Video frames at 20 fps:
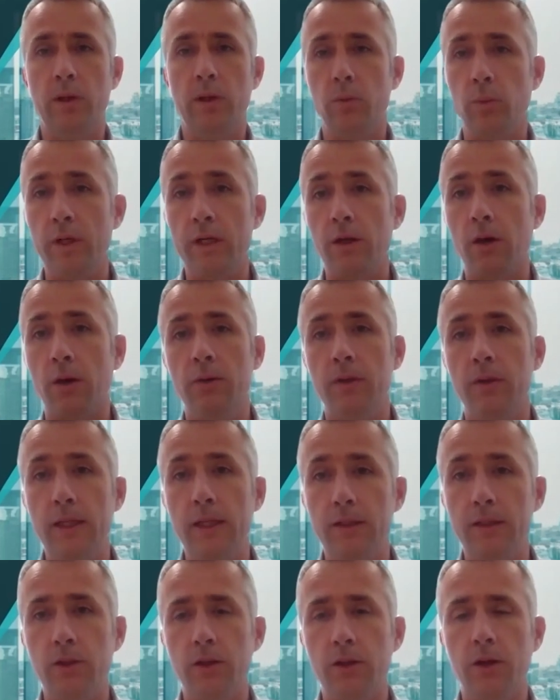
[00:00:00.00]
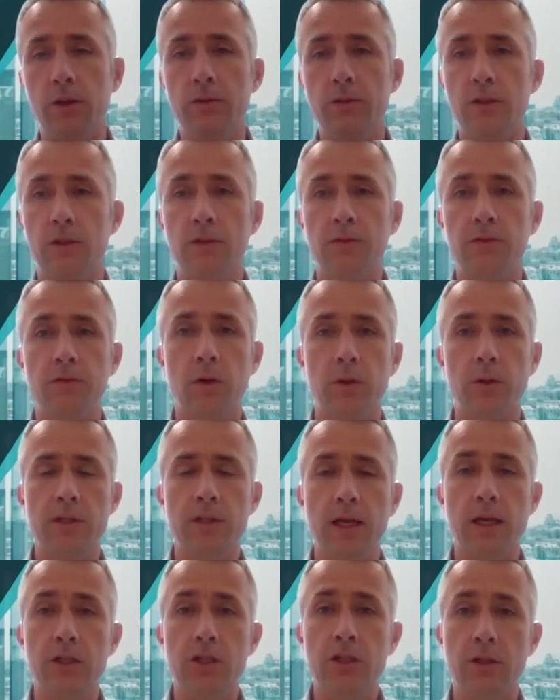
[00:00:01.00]
We don't need to go to
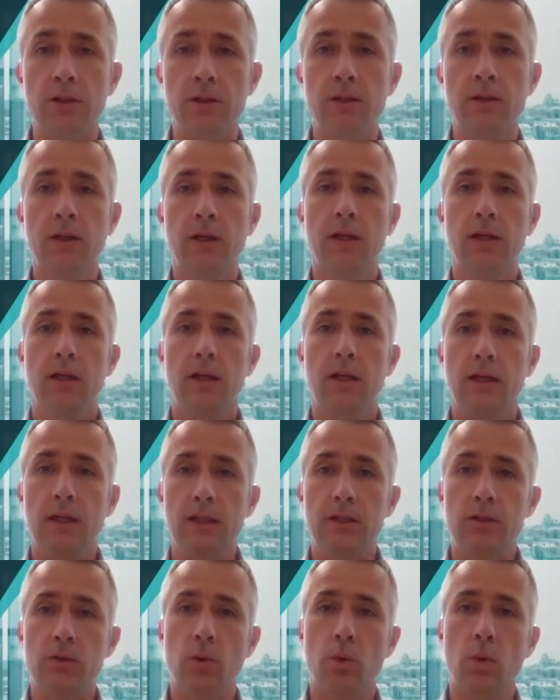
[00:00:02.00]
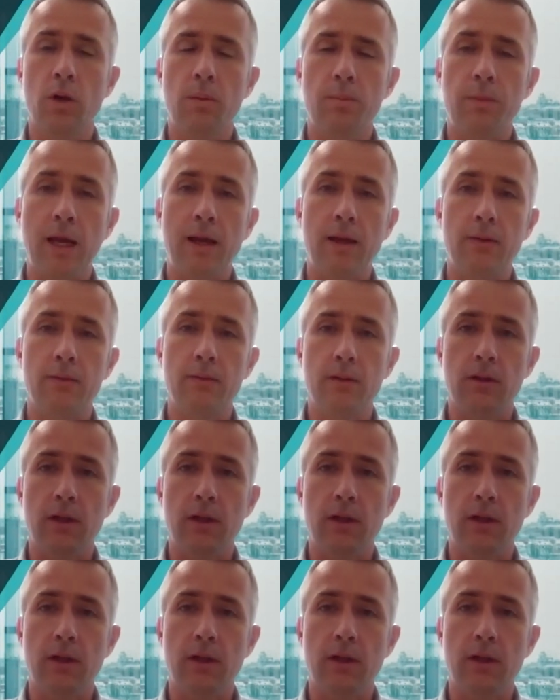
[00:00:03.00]
flotation. It's all about